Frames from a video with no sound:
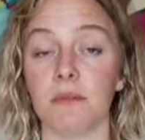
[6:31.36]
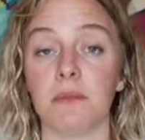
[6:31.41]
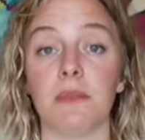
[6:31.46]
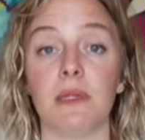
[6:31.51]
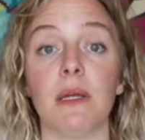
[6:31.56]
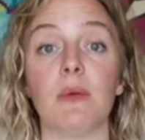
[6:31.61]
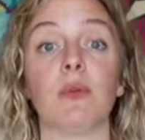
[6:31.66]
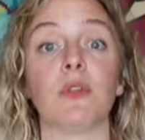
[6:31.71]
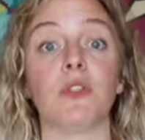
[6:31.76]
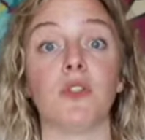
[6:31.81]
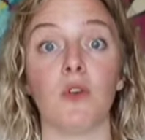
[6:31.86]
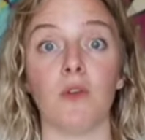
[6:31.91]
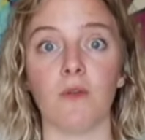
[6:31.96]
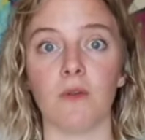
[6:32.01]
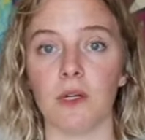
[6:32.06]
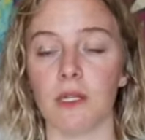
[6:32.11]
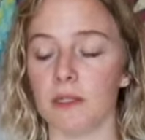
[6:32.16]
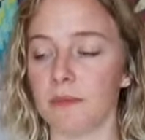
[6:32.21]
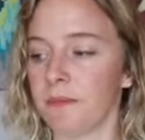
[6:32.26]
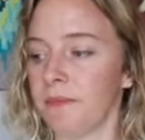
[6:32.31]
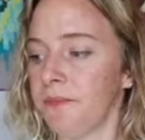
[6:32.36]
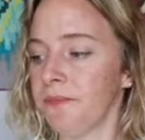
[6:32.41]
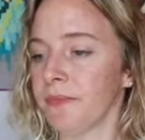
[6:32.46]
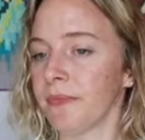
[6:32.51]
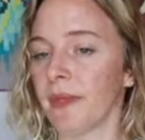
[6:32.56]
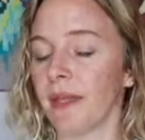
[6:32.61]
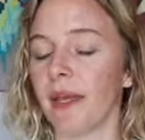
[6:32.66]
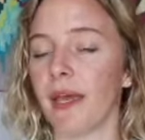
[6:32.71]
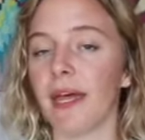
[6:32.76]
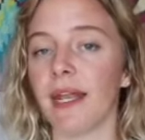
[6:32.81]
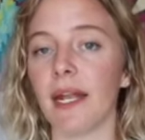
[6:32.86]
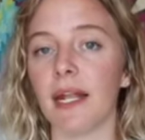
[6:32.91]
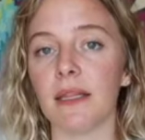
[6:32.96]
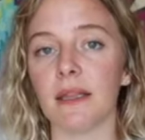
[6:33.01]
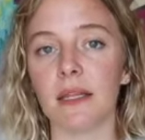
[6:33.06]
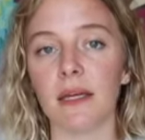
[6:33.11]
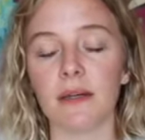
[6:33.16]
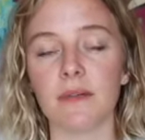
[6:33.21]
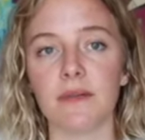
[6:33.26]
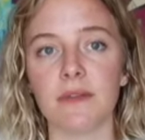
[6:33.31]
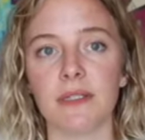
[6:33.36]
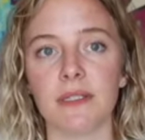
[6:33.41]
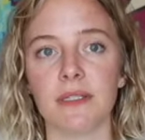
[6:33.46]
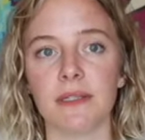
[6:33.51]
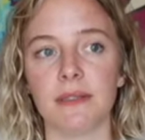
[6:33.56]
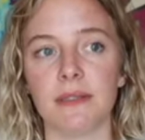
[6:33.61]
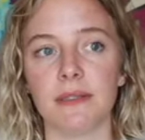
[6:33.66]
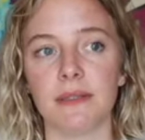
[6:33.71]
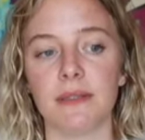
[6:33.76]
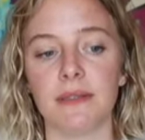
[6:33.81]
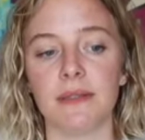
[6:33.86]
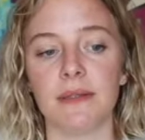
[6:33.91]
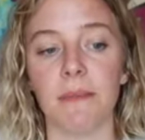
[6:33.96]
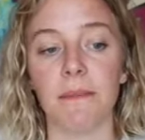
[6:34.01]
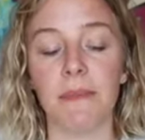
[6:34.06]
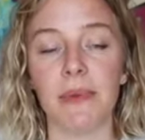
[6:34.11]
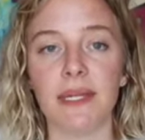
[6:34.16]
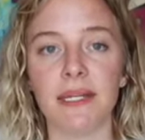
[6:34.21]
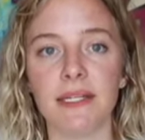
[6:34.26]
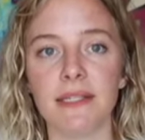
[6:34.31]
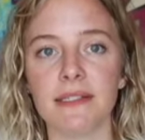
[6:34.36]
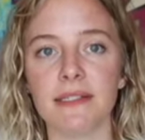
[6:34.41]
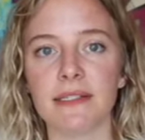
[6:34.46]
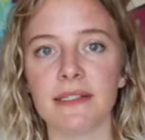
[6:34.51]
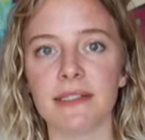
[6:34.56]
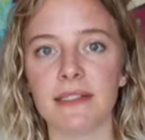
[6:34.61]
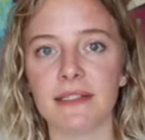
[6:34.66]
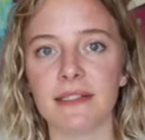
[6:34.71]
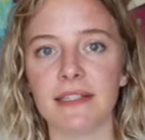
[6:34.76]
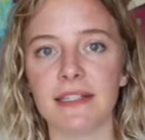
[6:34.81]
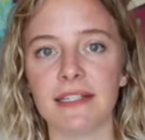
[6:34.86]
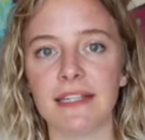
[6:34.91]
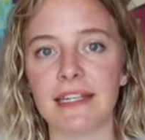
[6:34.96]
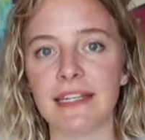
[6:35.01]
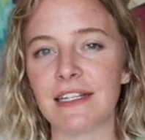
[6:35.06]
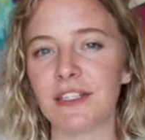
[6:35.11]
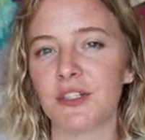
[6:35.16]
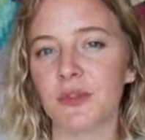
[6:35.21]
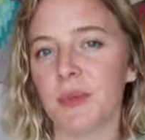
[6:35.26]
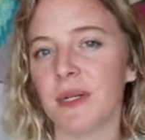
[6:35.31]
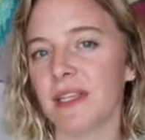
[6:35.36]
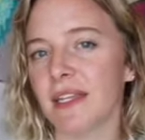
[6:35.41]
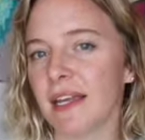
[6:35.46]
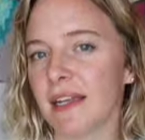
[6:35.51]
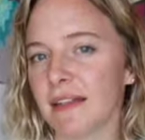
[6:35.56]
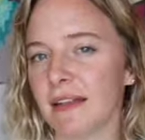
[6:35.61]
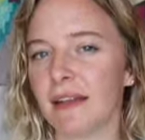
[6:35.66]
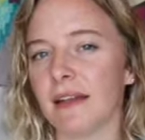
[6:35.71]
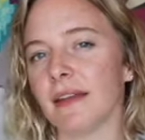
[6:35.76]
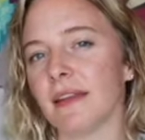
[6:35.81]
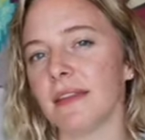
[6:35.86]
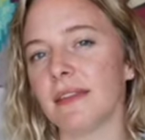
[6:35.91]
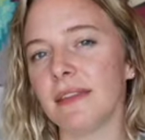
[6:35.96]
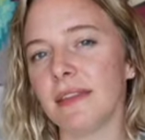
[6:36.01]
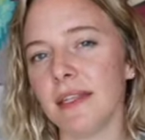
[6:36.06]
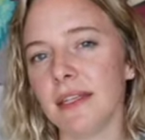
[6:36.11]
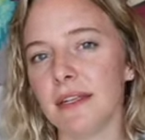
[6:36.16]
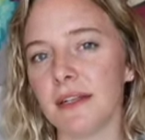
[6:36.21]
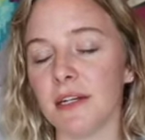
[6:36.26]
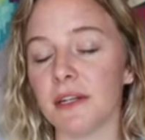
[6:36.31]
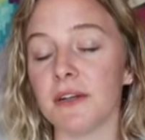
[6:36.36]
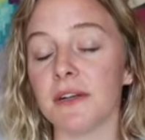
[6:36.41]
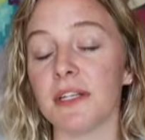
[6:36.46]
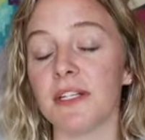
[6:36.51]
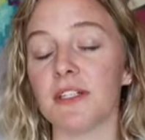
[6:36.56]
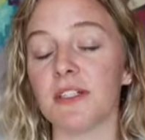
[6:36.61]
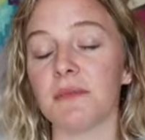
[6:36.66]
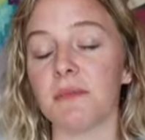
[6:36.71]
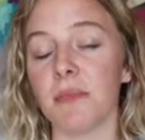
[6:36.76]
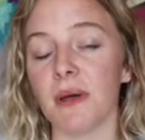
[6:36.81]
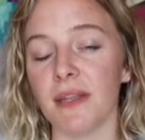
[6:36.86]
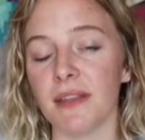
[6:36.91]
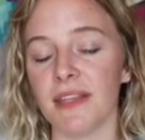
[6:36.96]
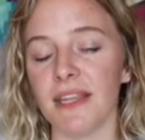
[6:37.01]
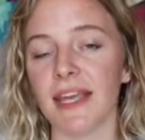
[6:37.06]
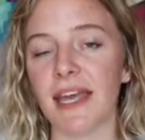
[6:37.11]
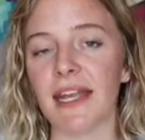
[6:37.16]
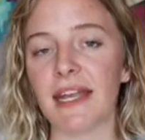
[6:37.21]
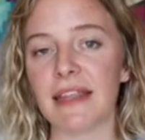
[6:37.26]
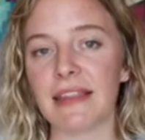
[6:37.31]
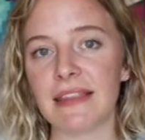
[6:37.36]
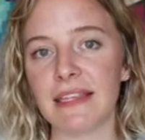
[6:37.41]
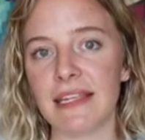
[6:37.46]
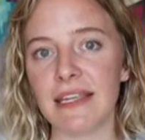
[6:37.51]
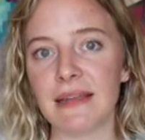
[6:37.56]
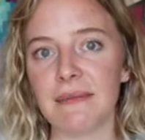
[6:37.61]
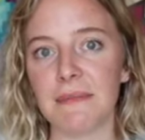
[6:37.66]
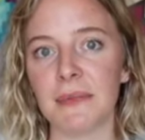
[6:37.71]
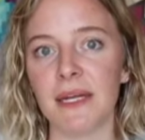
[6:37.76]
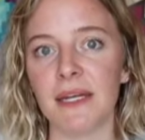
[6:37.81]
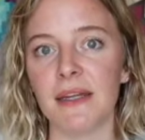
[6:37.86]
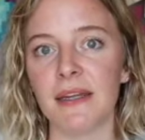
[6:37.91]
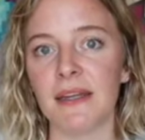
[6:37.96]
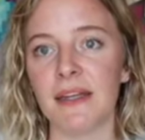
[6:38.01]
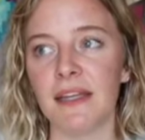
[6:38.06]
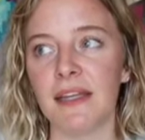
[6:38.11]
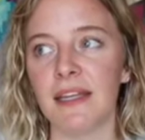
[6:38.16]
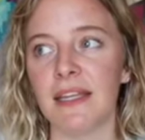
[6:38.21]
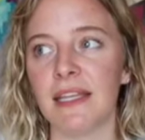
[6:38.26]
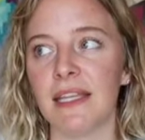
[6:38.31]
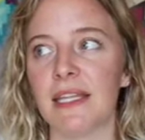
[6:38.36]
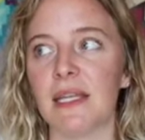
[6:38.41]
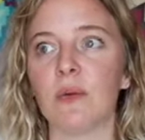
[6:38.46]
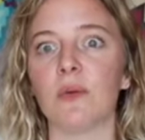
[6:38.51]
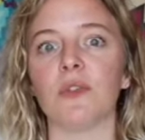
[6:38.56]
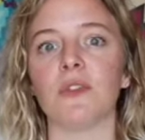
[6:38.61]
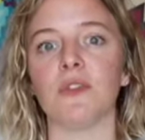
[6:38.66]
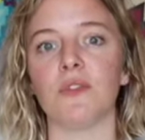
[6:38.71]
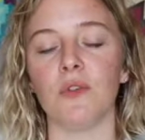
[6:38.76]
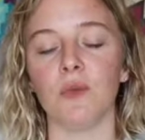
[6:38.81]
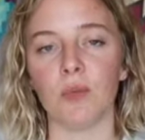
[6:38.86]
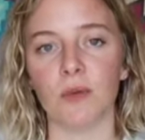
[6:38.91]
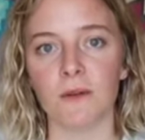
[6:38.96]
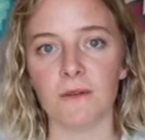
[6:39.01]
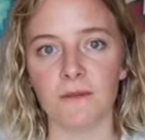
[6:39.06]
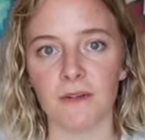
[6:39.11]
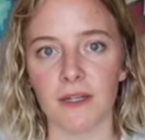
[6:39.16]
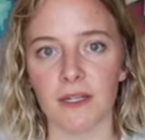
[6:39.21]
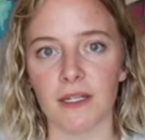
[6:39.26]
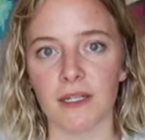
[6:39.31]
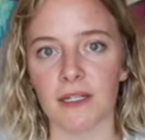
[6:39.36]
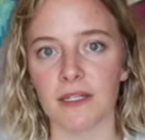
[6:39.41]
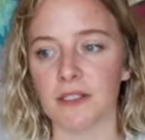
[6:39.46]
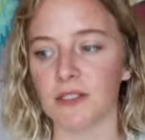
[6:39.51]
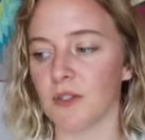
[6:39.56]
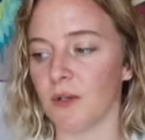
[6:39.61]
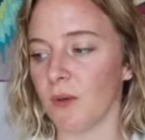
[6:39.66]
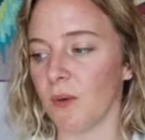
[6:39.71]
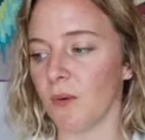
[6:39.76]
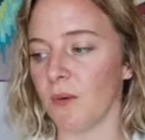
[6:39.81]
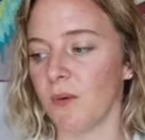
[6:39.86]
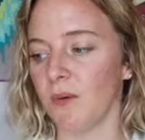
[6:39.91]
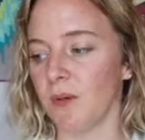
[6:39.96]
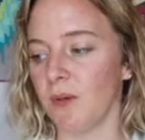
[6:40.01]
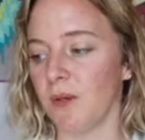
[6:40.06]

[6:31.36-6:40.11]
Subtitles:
They were so fun. And I loved the minis. Each week they had like a theme, or each month they had a theme. They were super fun, so